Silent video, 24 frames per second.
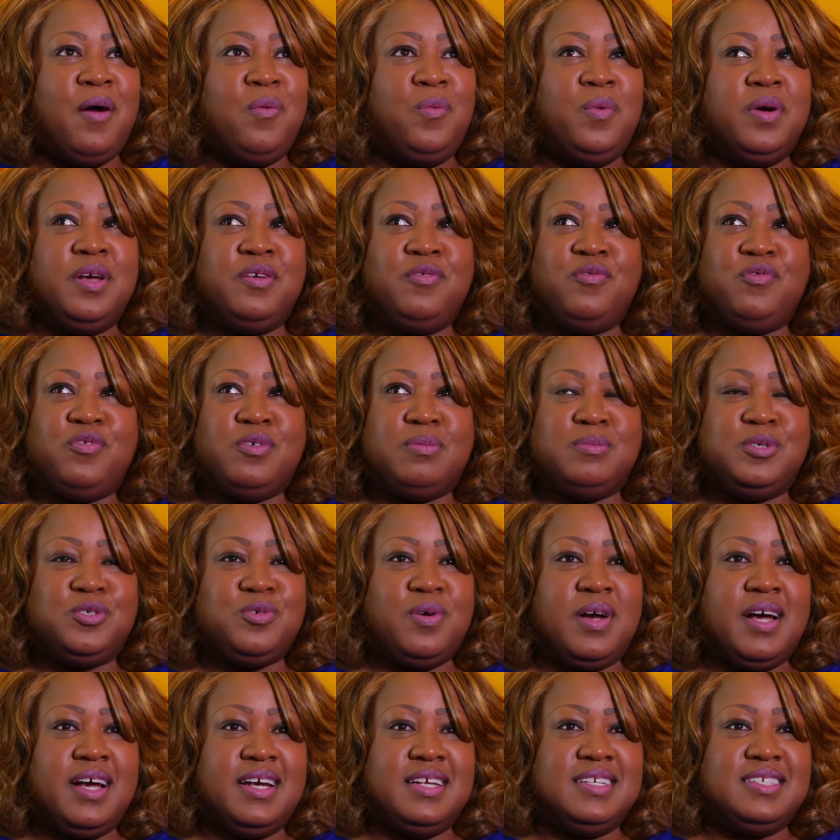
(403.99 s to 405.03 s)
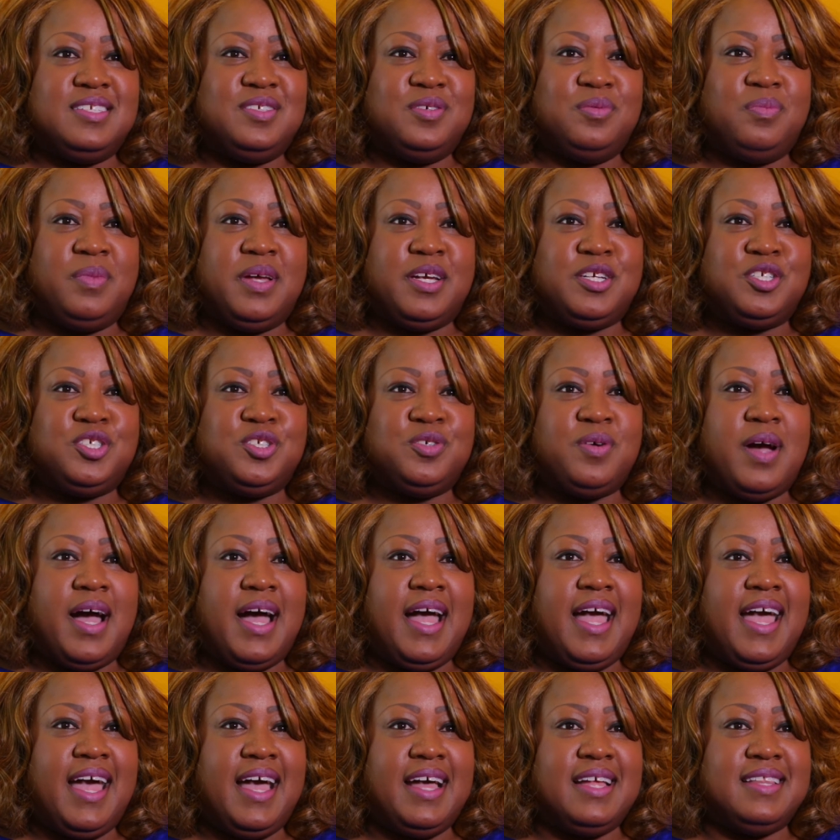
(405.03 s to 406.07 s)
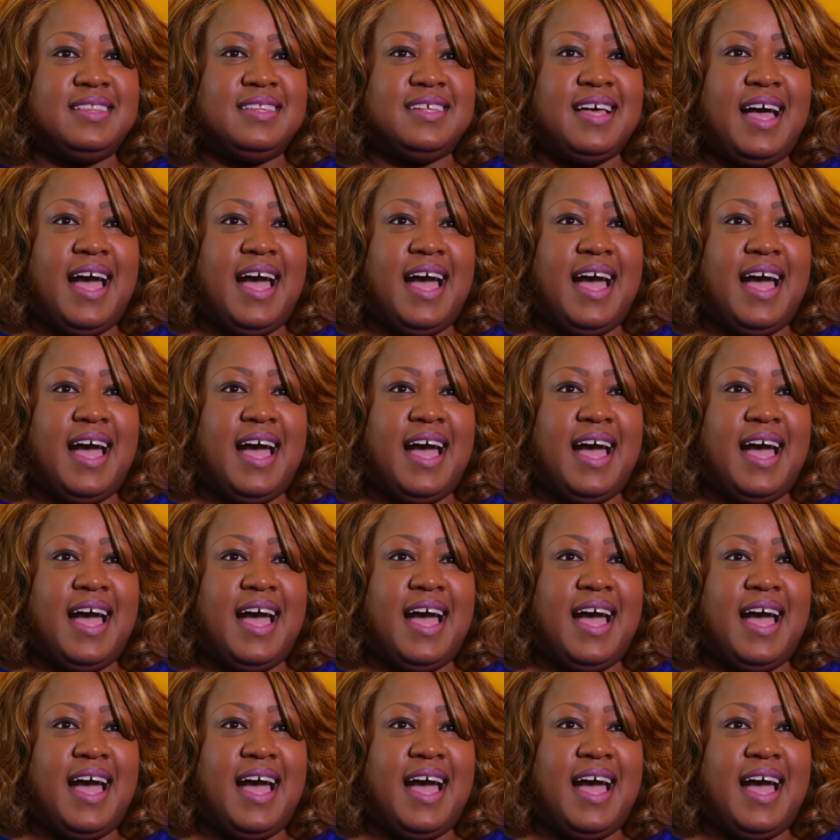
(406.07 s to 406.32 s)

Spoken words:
went from trying to make sure I had the